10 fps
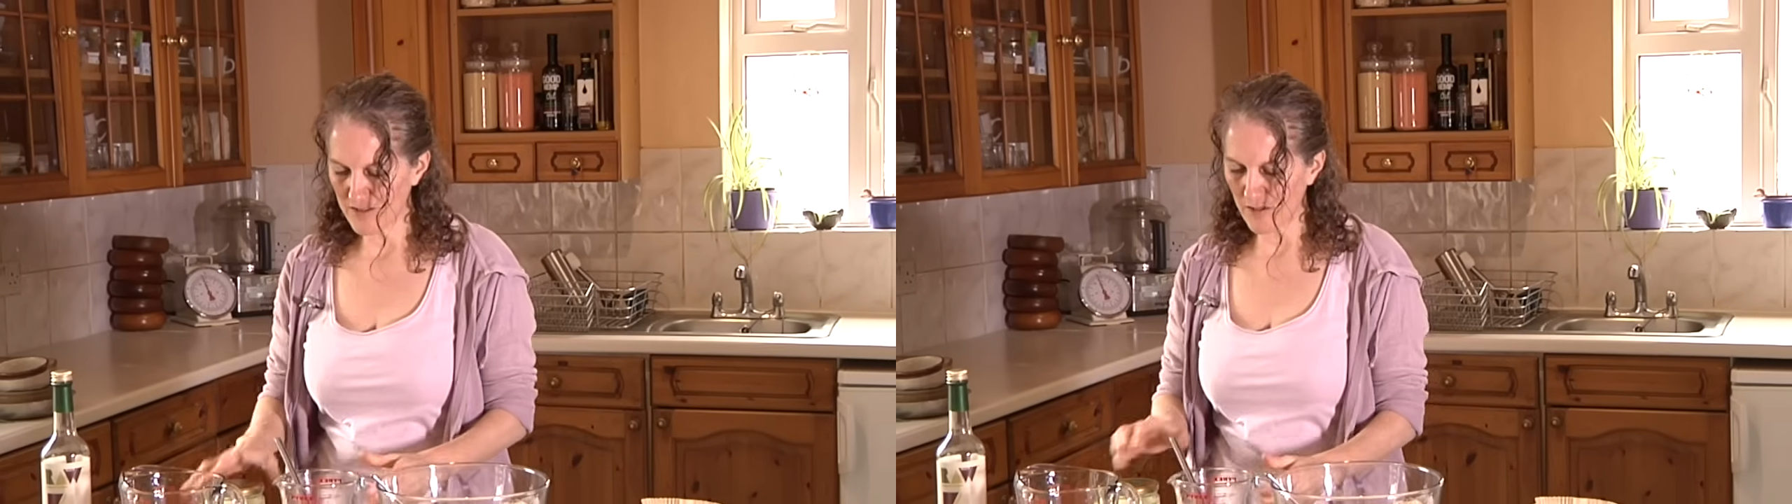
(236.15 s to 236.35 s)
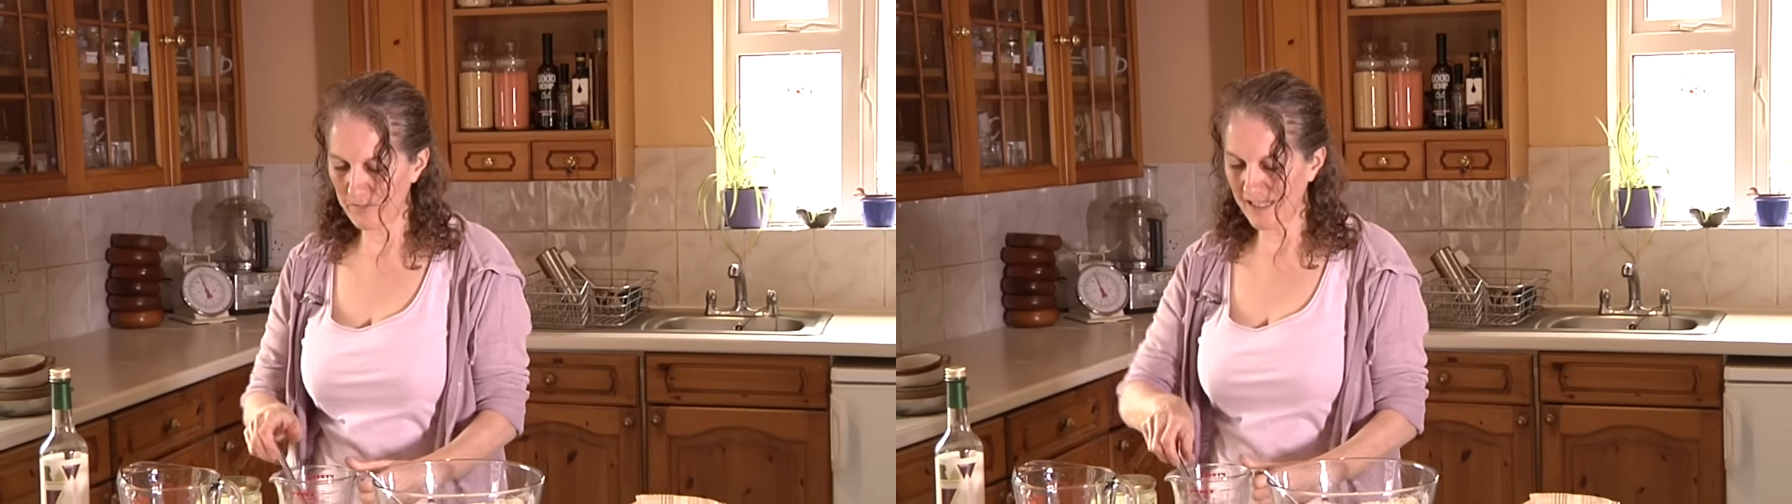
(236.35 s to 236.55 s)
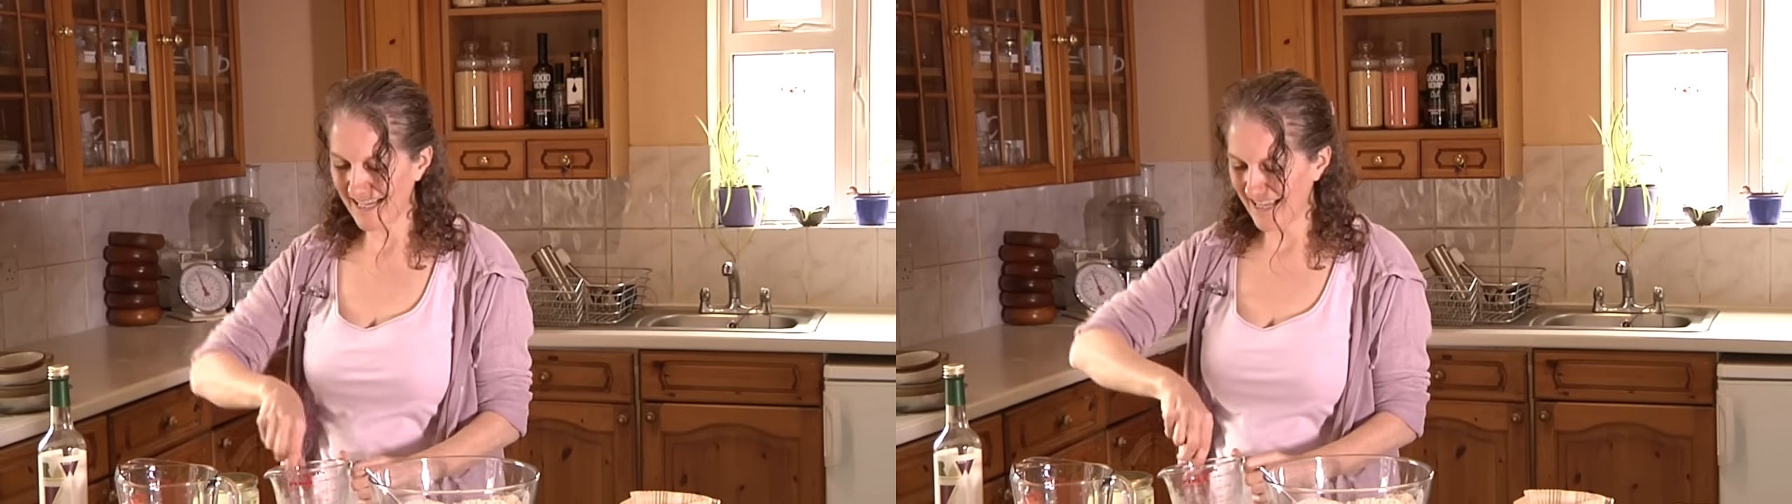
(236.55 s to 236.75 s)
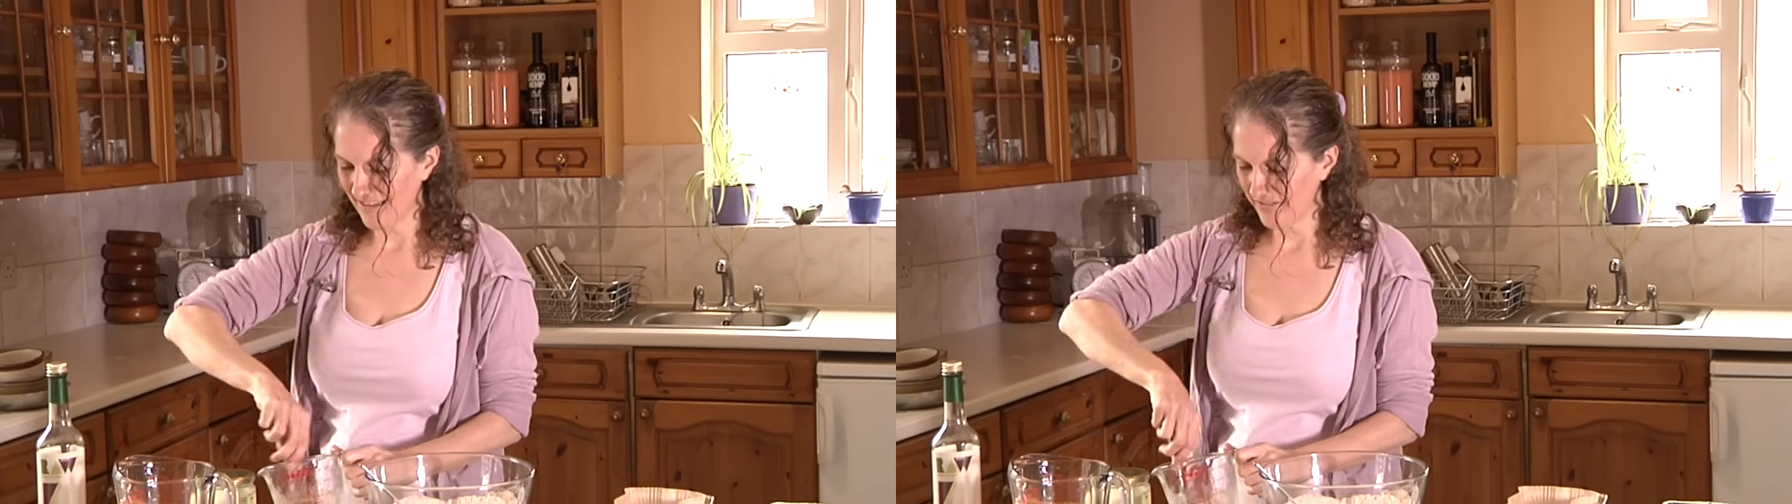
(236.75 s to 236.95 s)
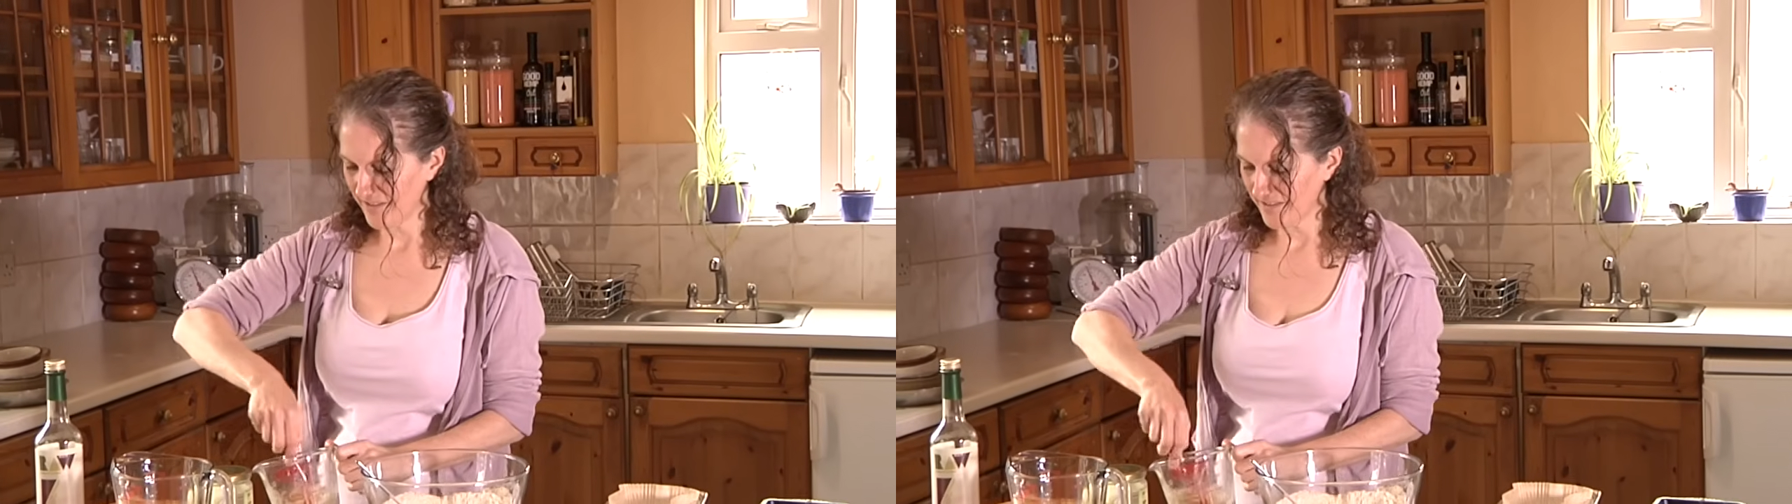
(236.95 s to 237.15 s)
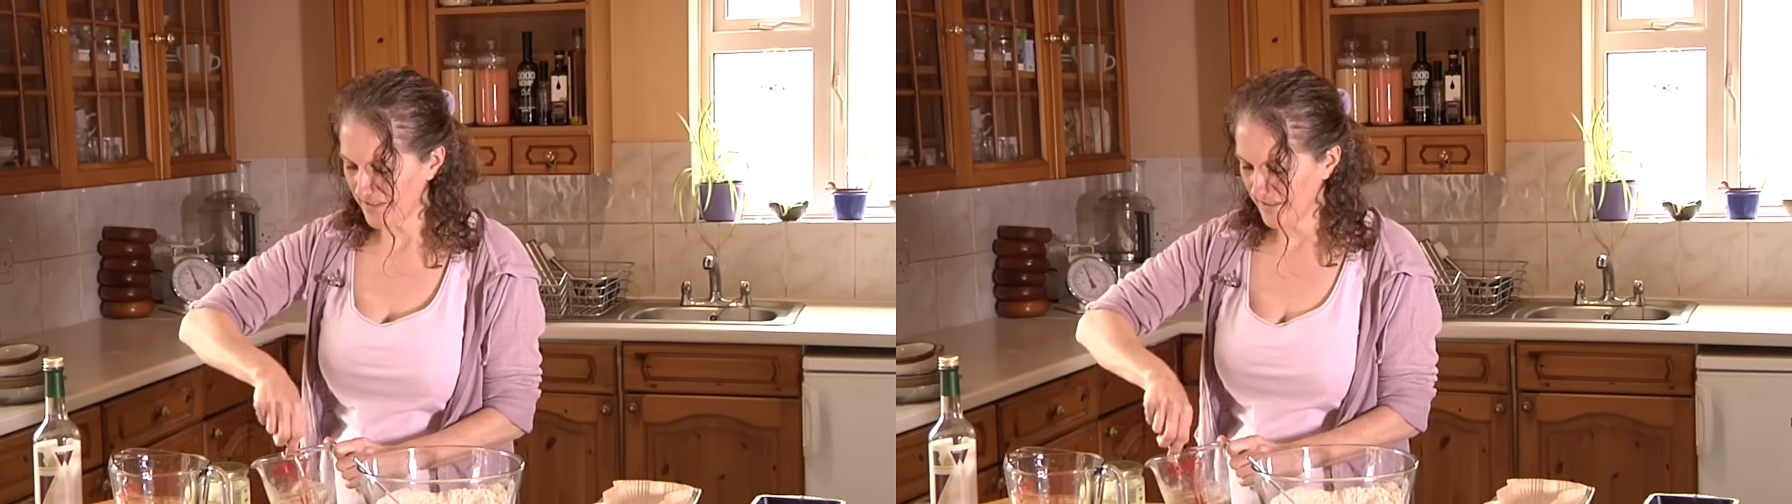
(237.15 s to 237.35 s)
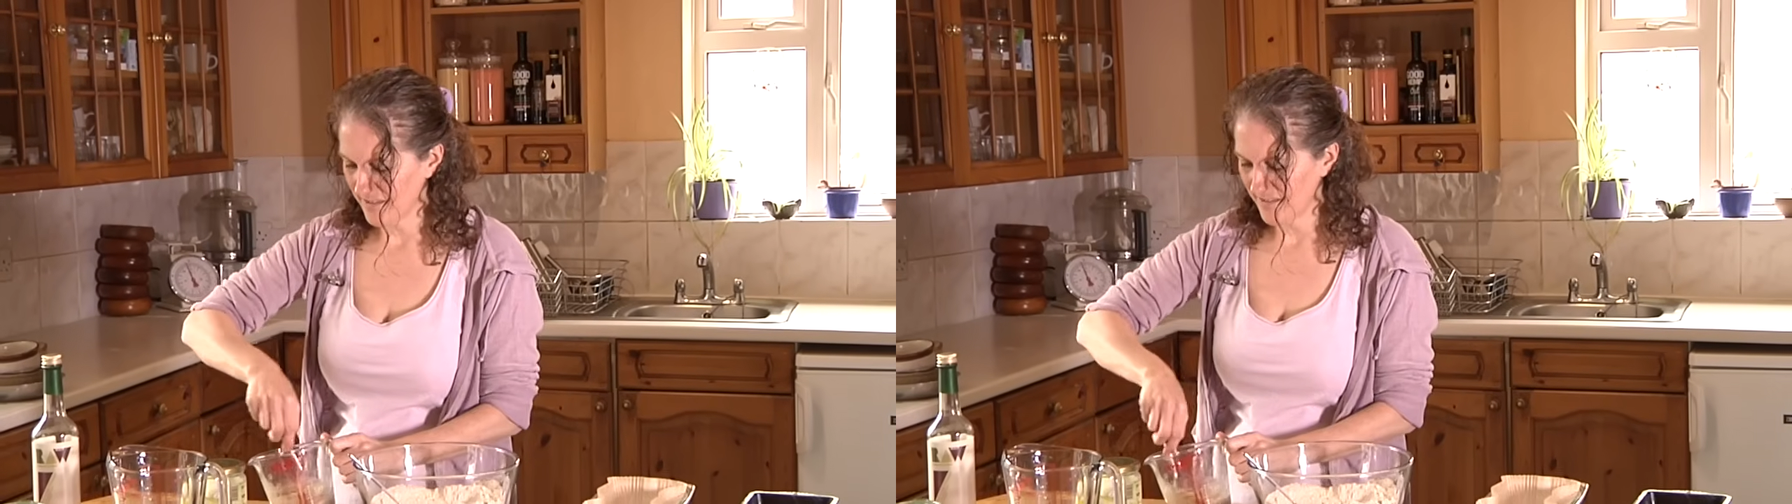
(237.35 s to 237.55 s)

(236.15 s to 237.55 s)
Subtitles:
So I'm going to add this